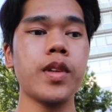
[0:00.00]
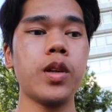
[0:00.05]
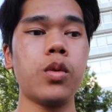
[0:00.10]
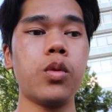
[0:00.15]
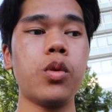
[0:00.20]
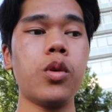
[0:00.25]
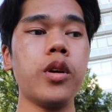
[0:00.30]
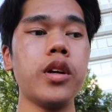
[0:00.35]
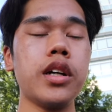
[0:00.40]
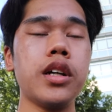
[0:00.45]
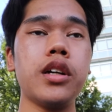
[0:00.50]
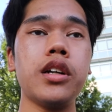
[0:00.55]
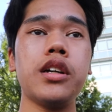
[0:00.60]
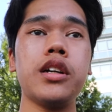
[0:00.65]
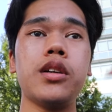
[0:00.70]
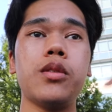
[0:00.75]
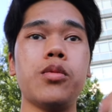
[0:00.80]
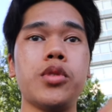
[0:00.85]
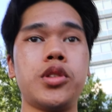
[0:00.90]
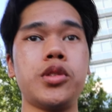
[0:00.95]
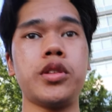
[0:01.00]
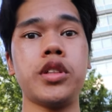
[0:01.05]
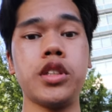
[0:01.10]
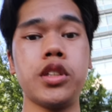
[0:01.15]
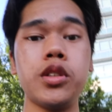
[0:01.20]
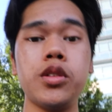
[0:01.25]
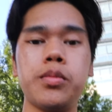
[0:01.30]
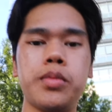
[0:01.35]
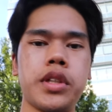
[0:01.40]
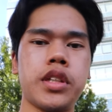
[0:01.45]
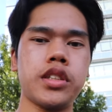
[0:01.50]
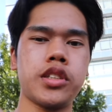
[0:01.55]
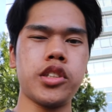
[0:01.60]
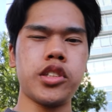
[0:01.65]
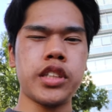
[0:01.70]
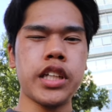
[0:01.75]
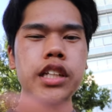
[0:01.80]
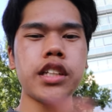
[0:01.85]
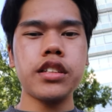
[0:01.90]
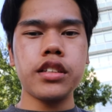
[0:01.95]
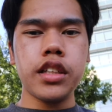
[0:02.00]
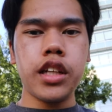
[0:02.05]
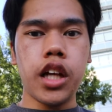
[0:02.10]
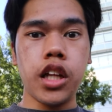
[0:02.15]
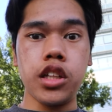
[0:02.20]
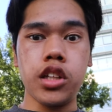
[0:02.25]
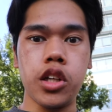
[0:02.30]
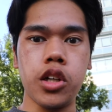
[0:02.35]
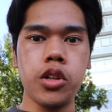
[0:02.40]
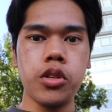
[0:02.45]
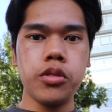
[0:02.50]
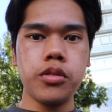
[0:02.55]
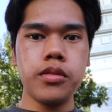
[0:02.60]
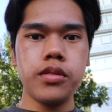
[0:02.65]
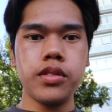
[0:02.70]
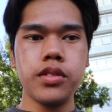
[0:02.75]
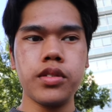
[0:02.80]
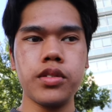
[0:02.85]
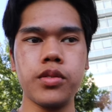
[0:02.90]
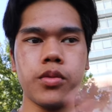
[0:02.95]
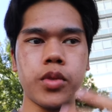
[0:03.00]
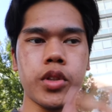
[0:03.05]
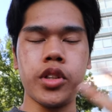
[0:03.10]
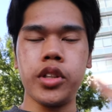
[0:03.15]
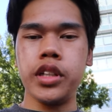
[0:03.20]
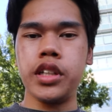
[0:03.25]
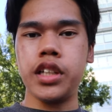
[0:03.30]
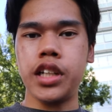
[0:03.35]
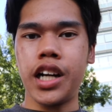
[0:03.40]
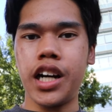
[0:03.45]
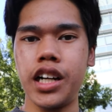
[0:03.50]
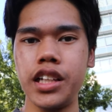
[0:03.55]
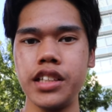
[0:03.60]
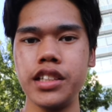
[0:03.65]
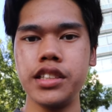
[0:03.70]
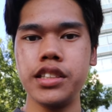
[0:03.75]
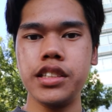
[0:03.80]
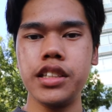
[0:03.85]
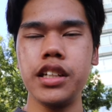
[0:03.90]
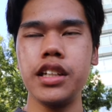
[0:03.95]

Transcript: or what you can do because you're technically alone when you're in college.